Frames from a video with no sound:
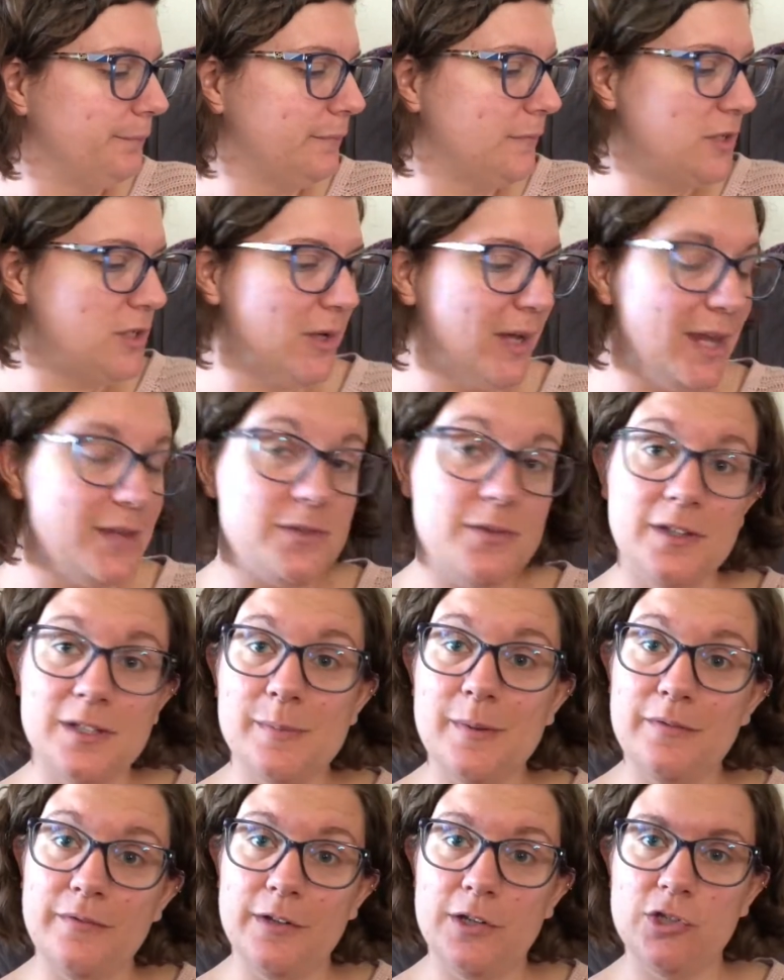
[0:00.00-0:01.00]
So yeah, so that's
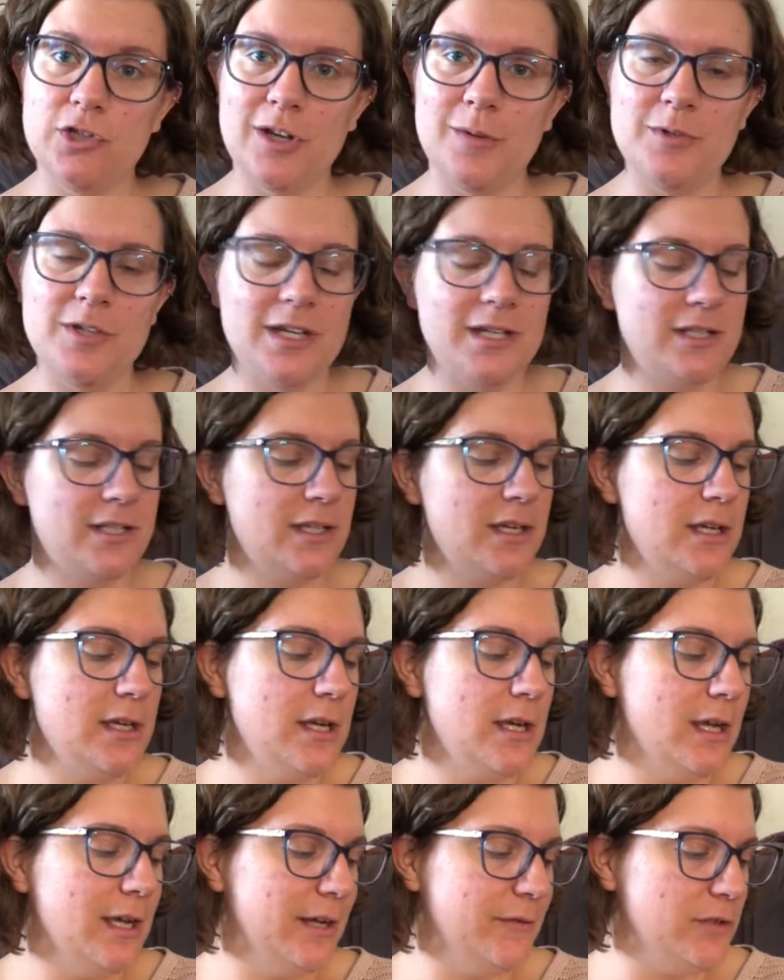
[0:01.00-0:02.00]
my finished object.
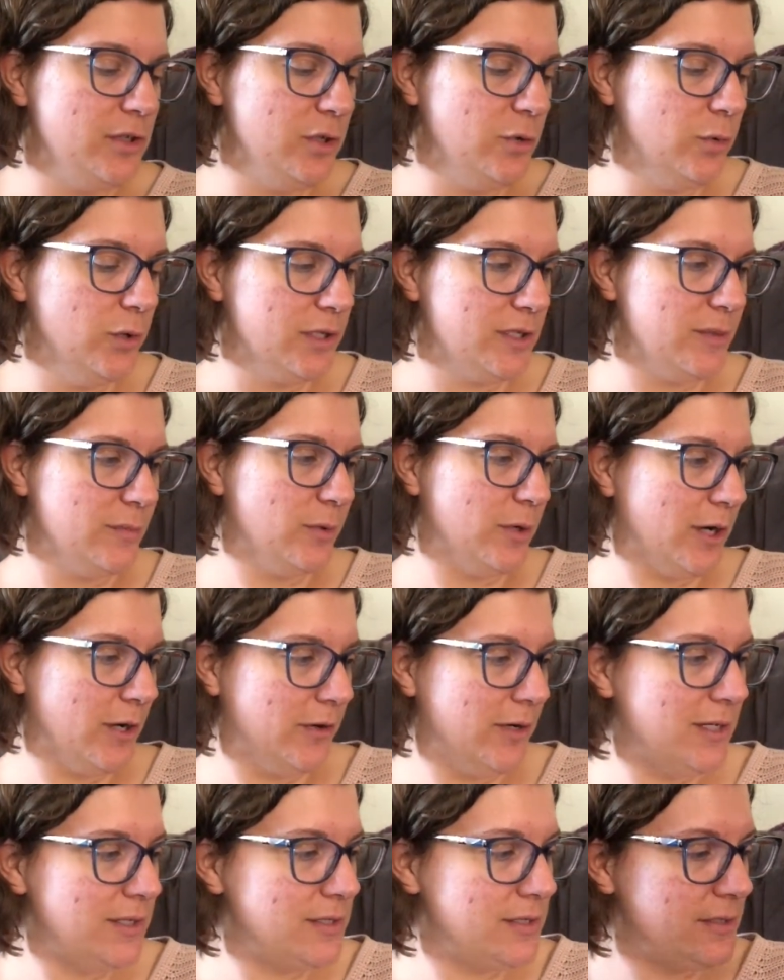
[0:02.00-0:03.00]
I have 2 works in
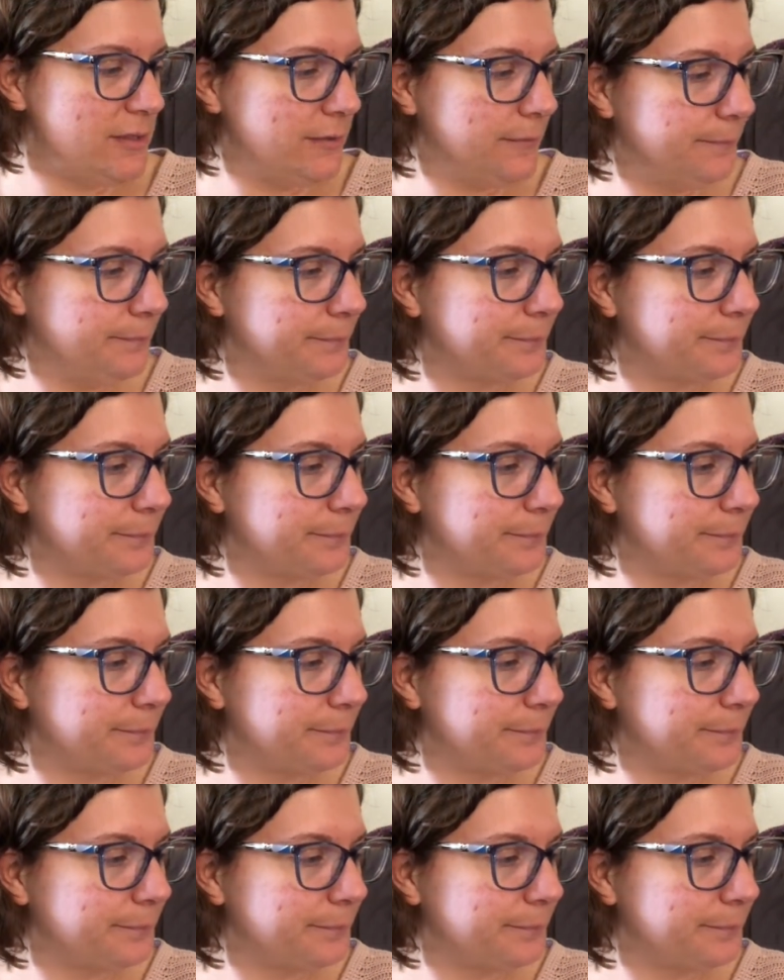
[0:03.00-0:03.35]
progress.